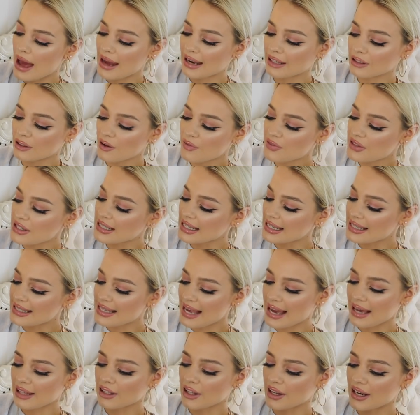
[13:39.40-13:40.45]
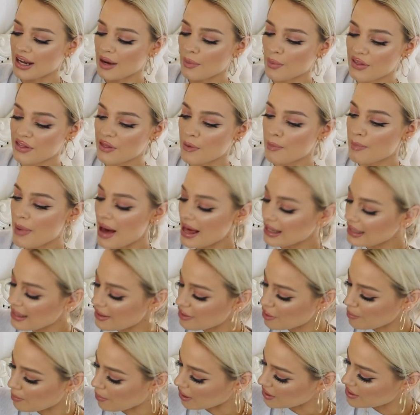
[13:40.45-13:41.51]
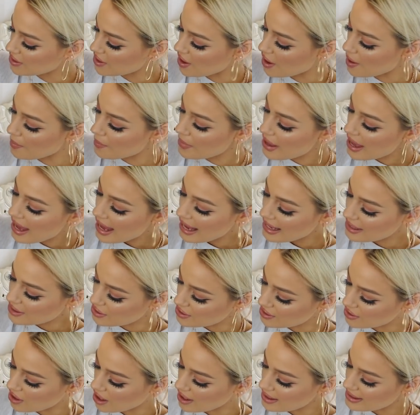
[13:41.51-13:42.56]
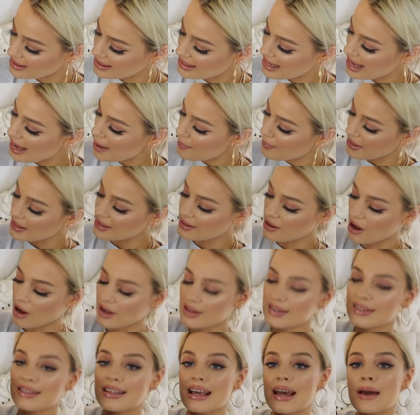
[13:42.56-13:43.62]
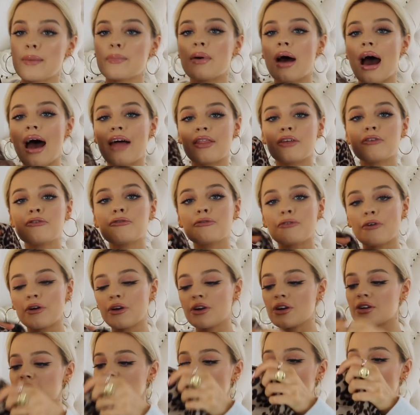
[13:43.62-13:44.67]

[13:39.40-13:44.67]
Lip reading: And I love the detail on it with the belt at the bottom. It's just got a zip. It's got a zip at the front as